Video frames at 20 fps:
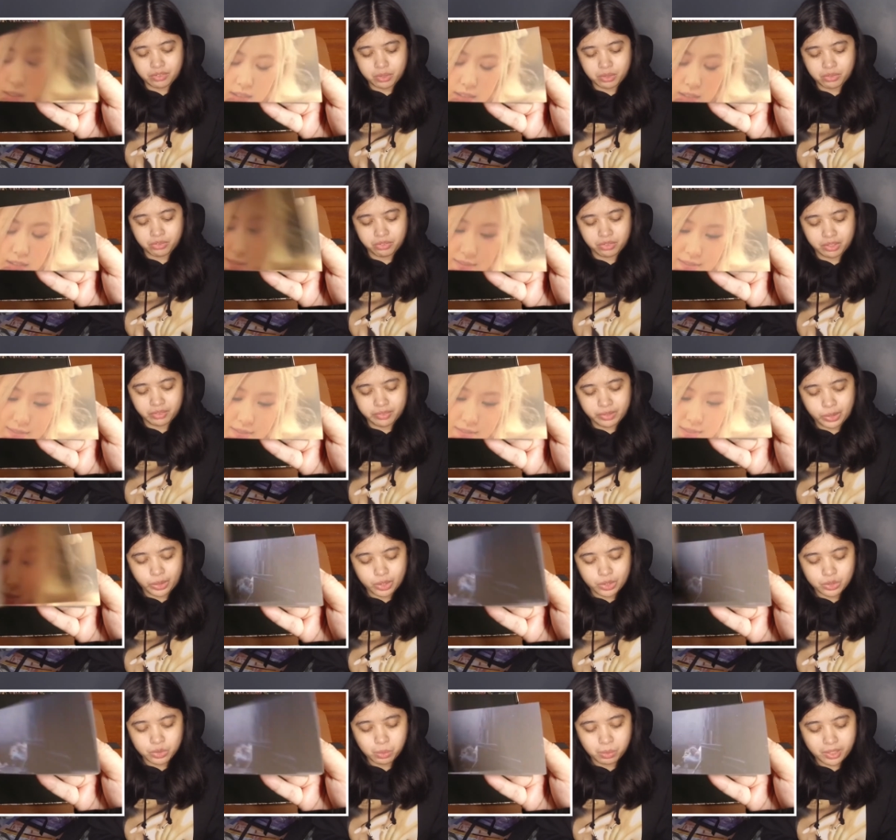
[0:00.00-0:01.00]
if you flip it
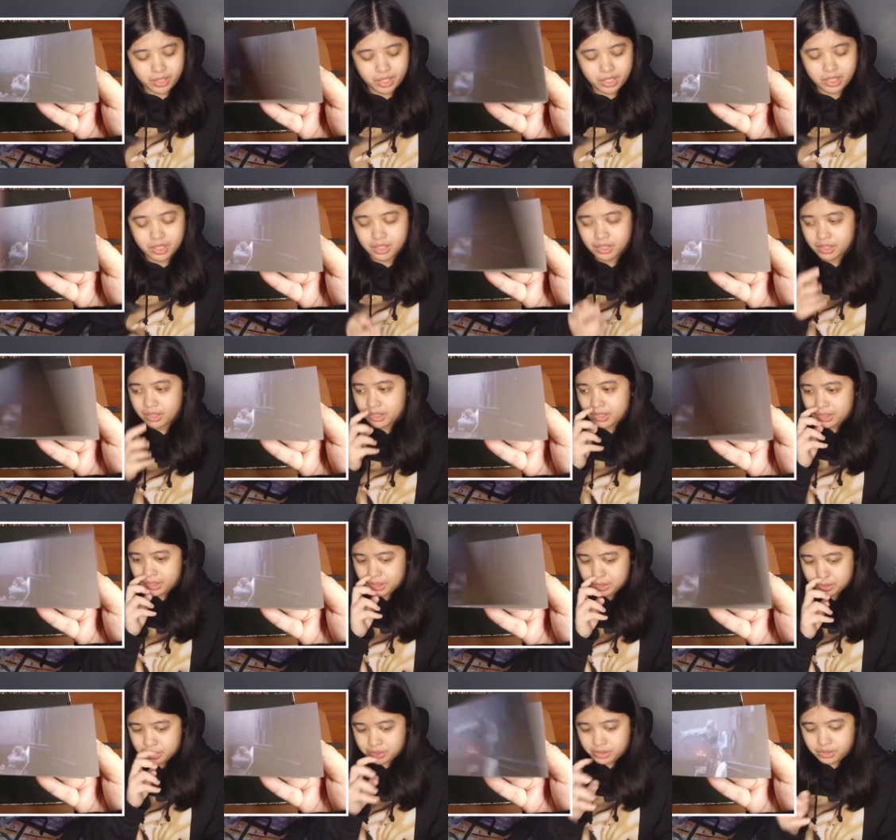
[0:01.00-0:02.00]
this way.
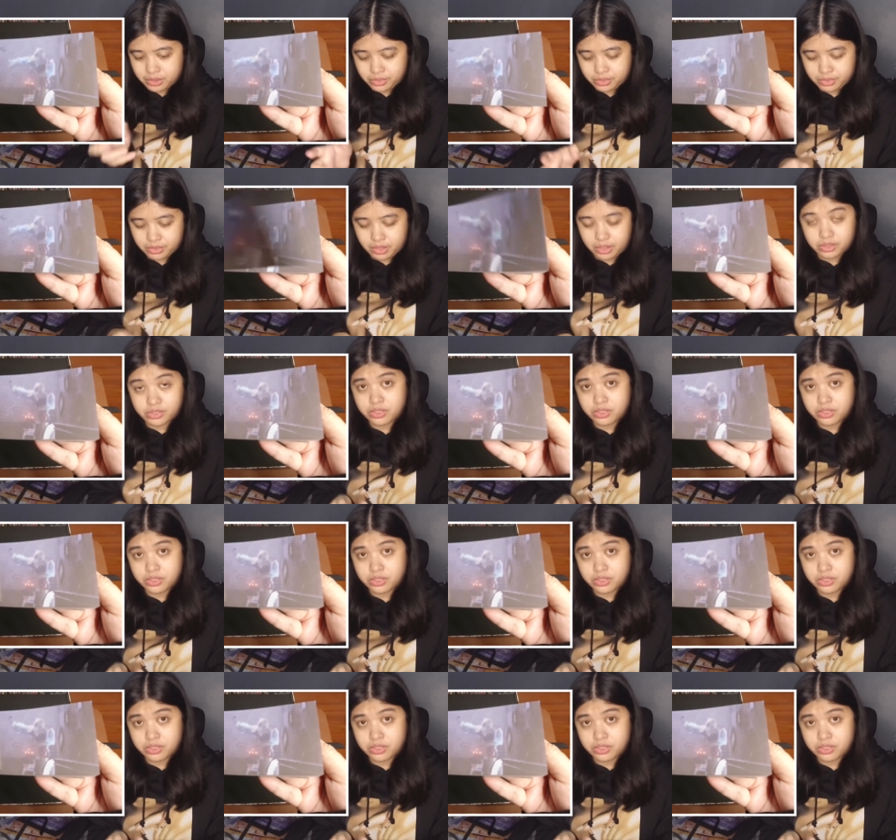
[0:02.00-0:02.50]
I'll